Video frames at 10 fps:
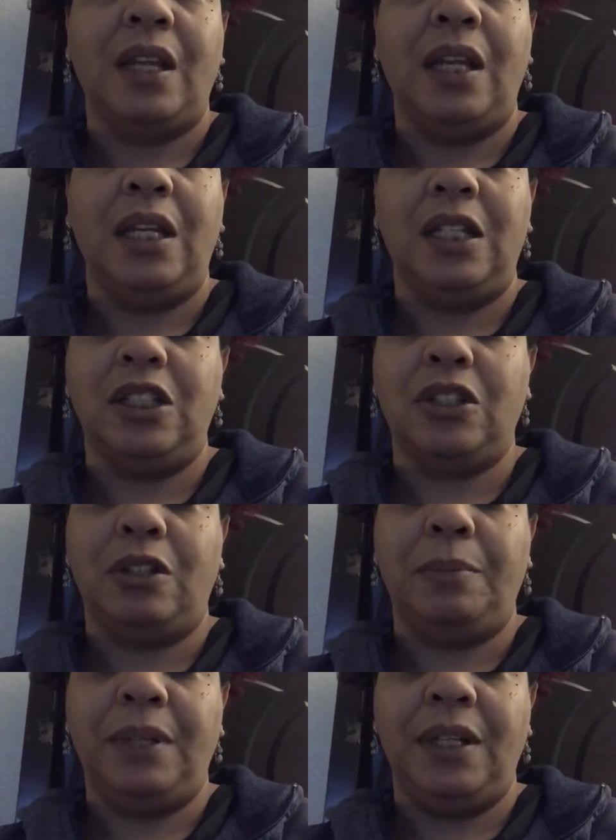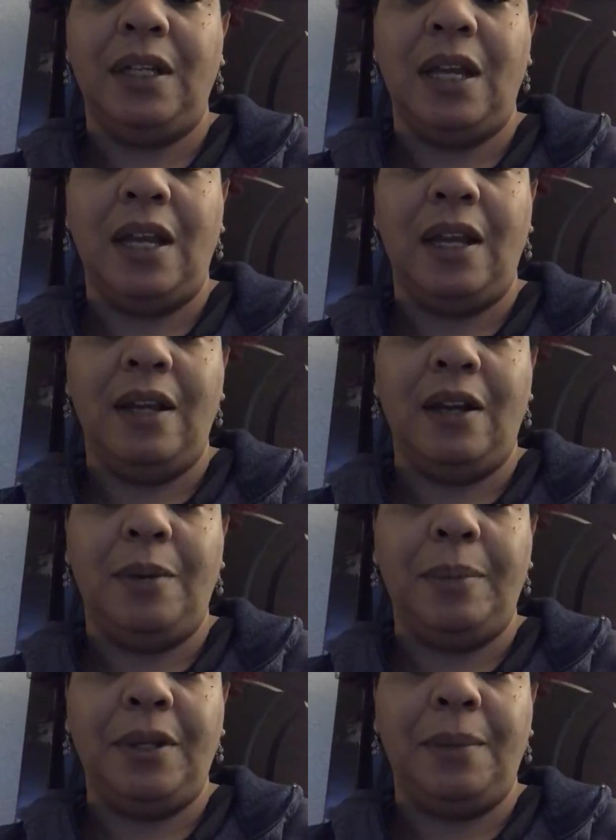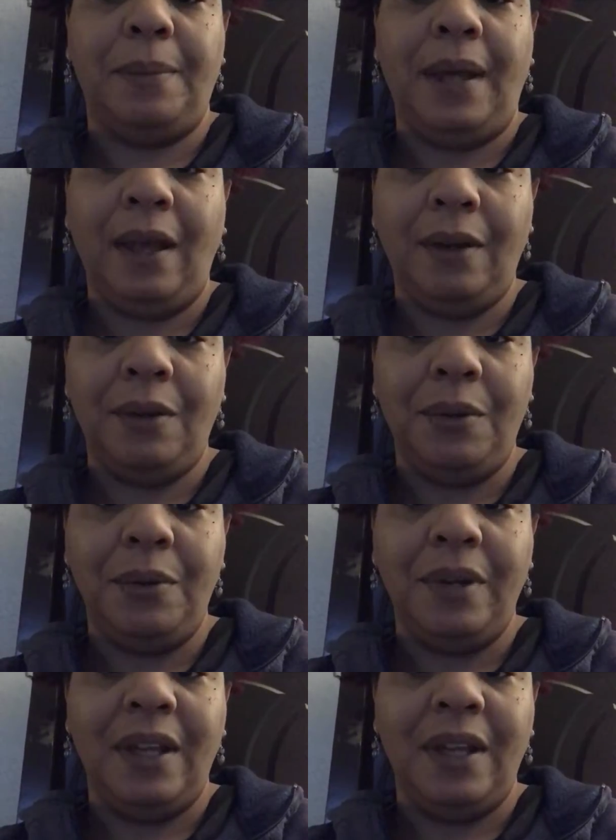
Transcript: it is going to be a uphill battle,